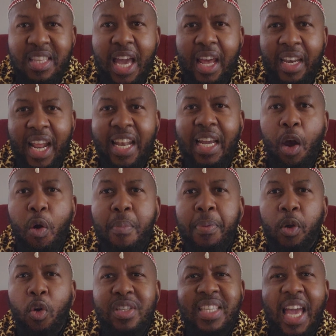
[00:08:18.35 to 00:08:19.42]
They are running away
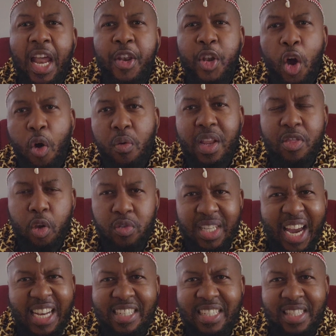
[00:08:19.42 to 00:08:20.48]
because they are known in those
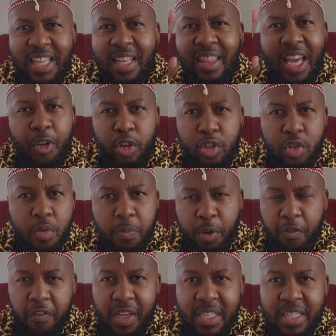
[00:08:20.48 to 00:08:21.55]
countries that they are not true
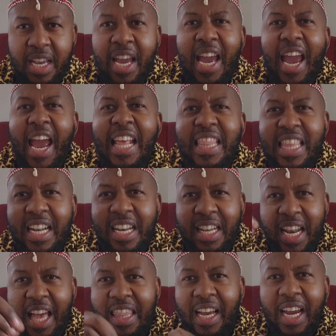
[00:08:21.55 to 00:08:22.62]
prophets and they'd
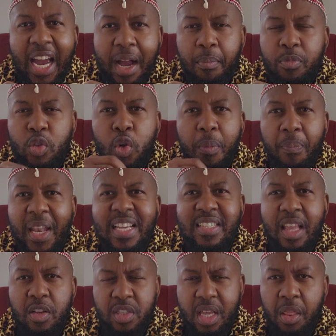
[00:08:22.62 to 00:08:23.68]
rather come to a
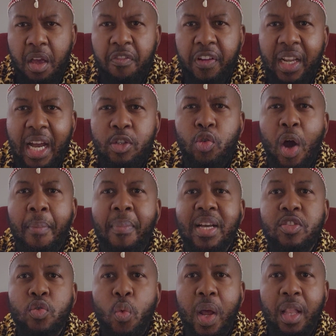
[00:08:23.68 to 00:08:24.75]
place like South Africa to
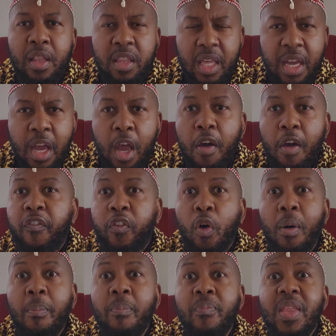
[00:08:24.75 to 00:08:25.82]
amass wealth
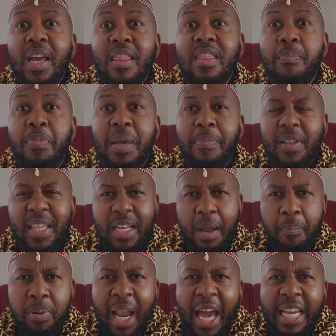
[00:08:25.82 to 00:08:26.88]
from the people that
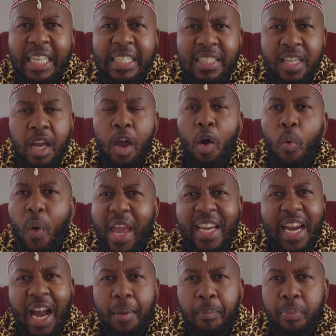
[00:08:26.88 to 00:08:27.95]
are blind.
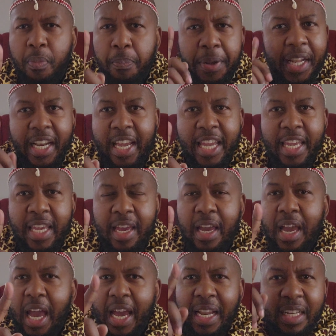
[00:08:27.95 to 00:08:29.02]
Wake up, pray,
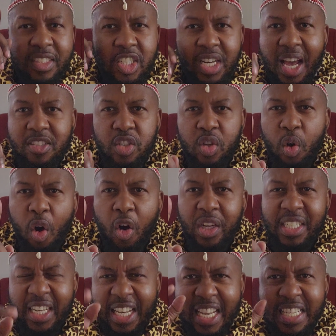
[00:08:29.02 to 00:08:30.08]
uh, trust
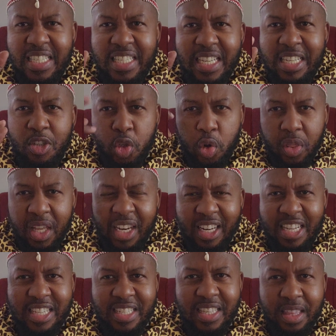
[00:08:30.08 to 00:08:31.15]
God, listen to the
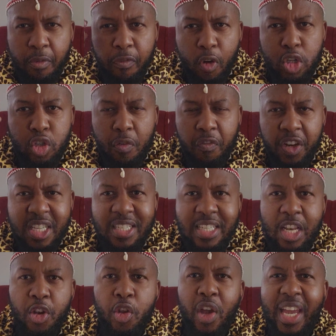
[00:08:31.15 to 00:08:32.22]
reason, the voice of
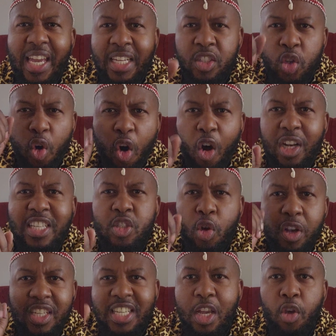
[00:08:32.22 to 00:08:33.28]
reason in your head. God is
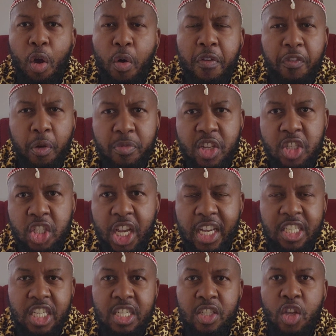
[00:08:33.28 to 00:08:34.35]
going to take you away from these
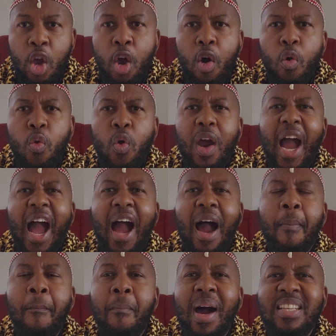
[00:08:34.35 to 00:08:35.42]
churches who are
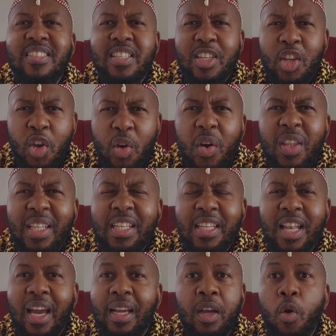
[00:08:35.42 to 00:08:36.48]
amassing,
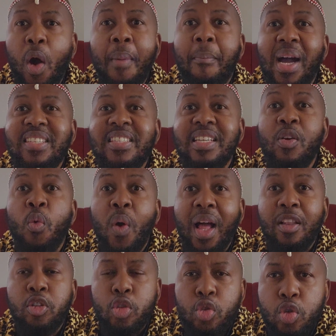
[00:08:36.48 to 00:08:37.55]
like, who are amassing
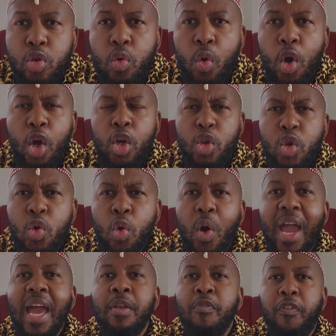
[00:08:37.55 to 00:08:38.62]
wealth through
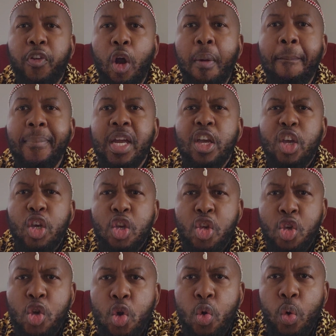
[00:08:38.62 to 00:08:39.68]
you and from
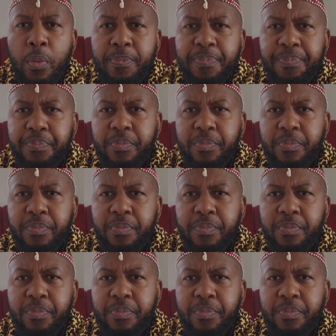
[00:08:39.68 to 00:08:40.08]
you.